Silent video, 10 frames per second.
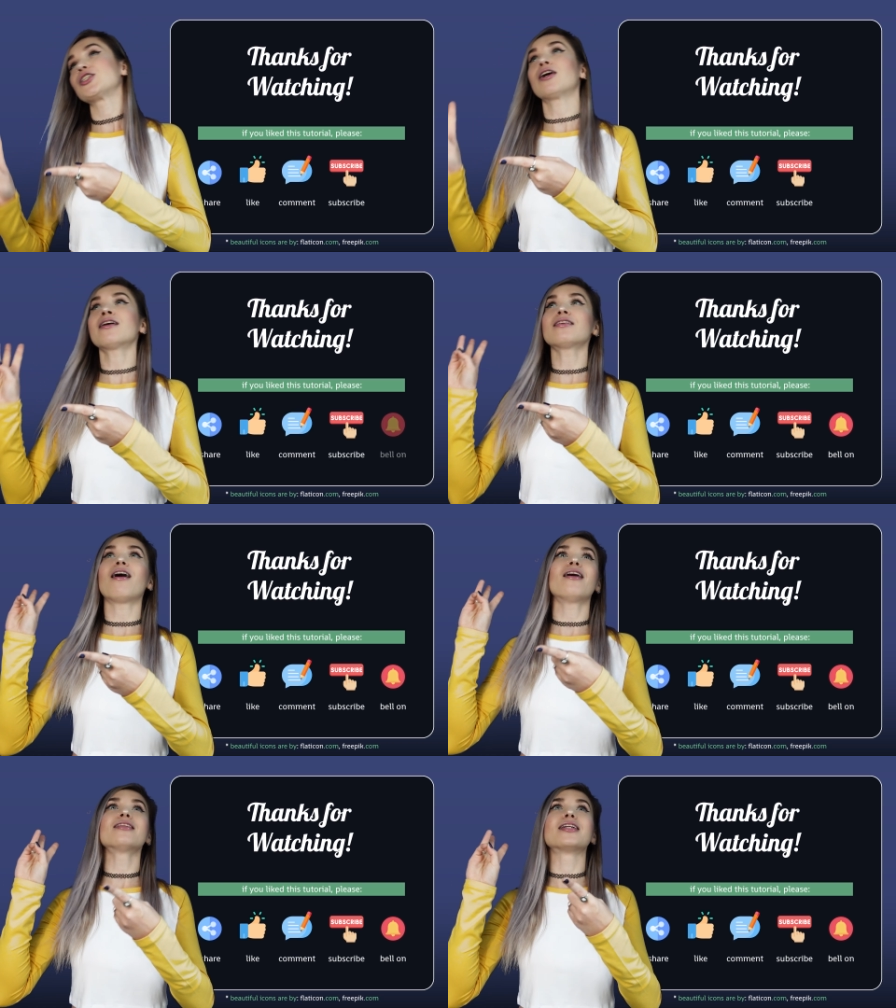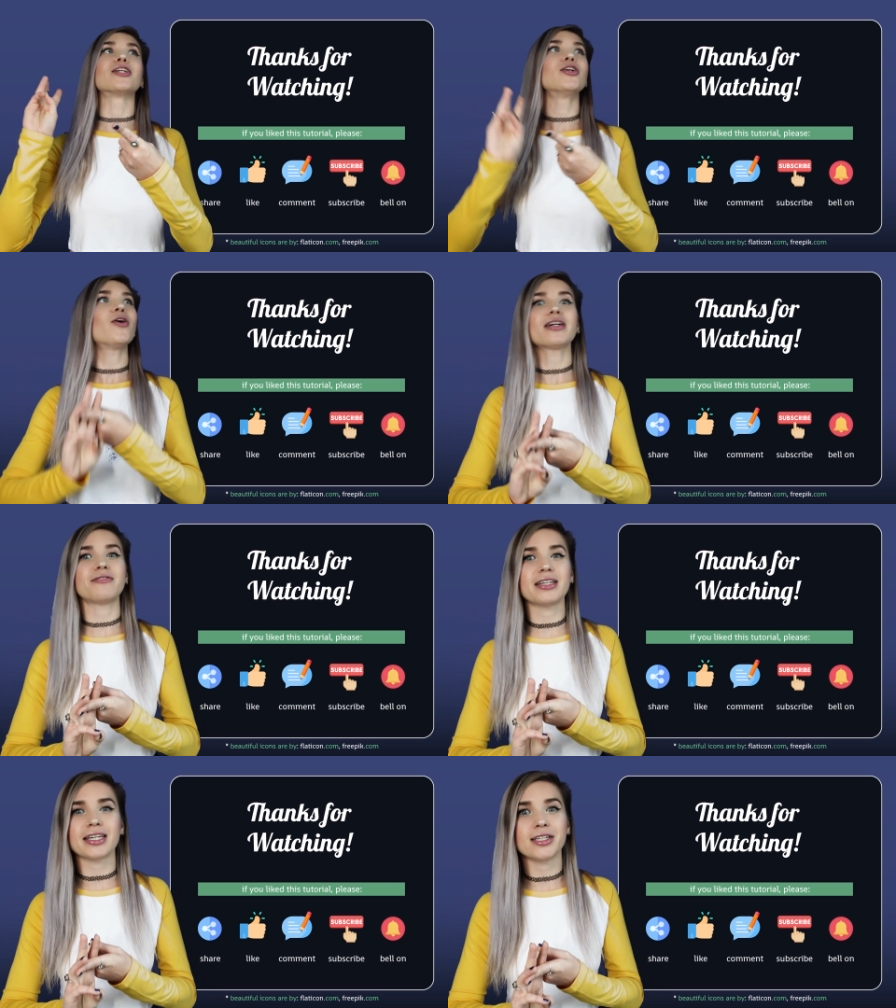turn on the
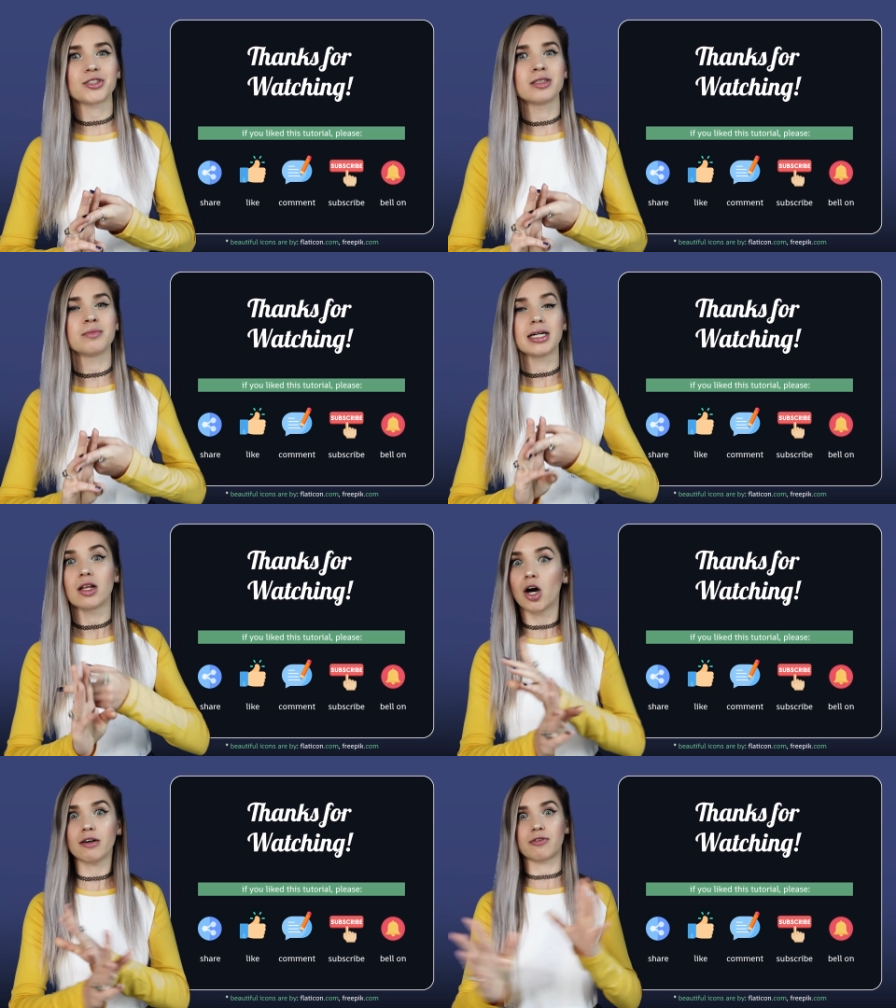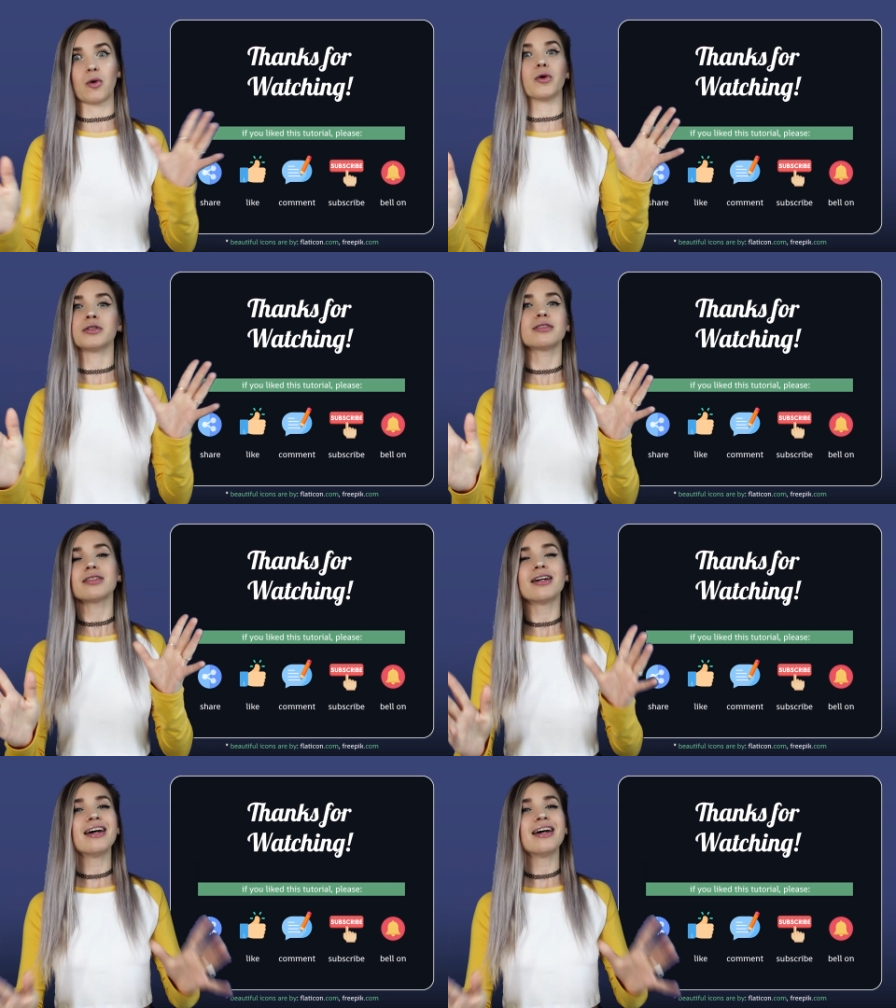notification bell, of course.